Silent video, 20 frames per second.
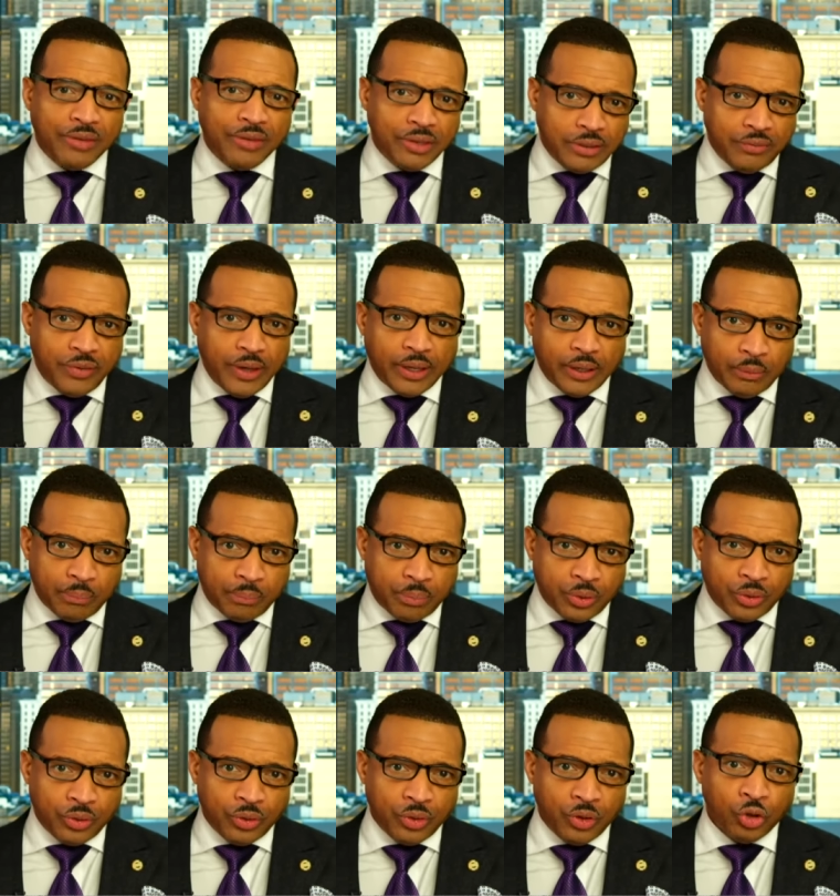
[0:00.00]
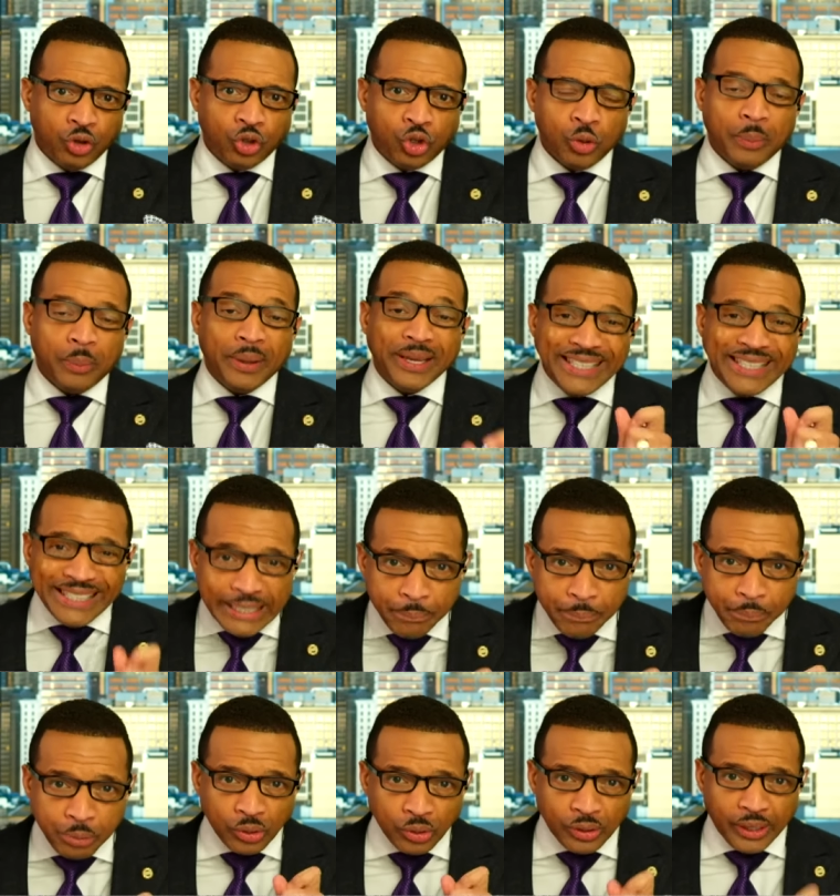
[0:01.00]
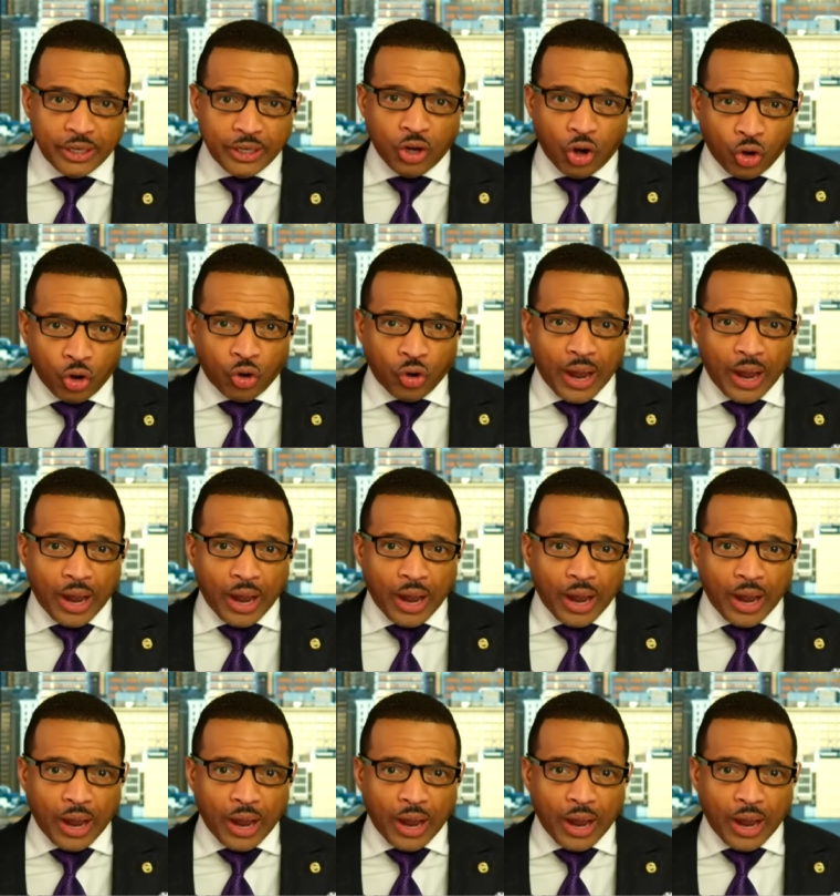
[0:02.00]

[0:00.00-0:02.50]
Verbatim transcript: developer to manipulate her